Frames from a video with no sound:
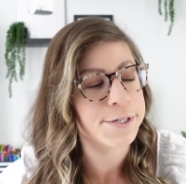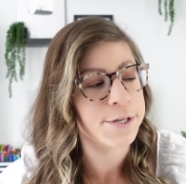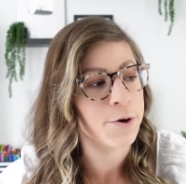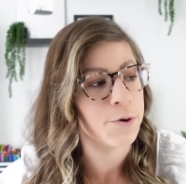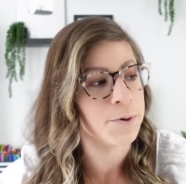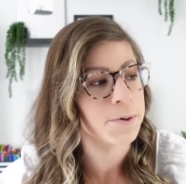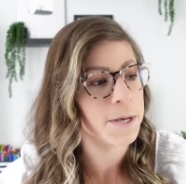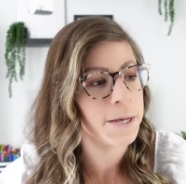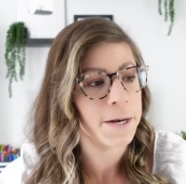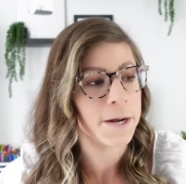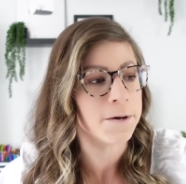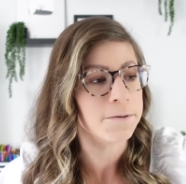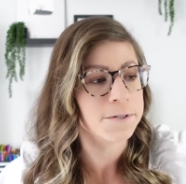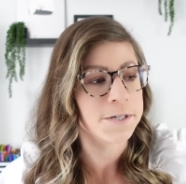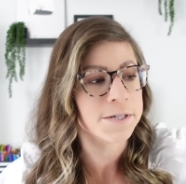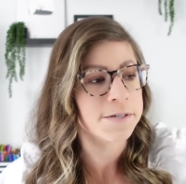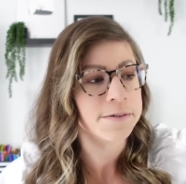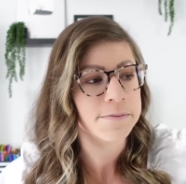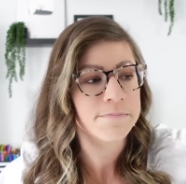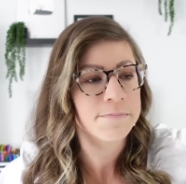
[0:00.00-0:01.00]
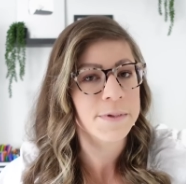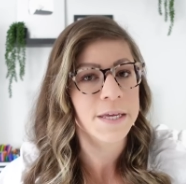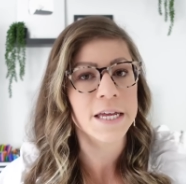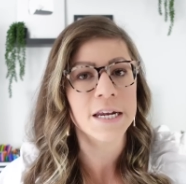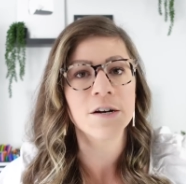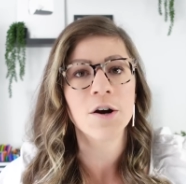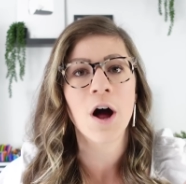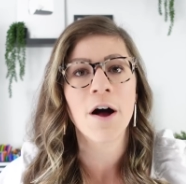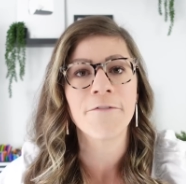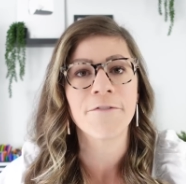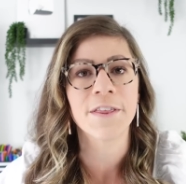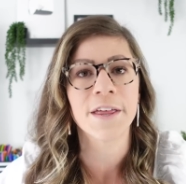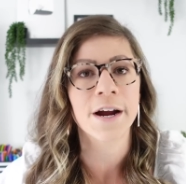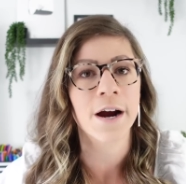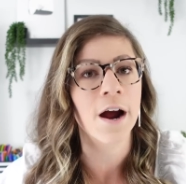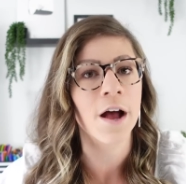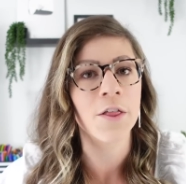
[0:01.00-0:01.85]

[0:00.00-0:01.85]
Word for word: So, you know, just get it off of there.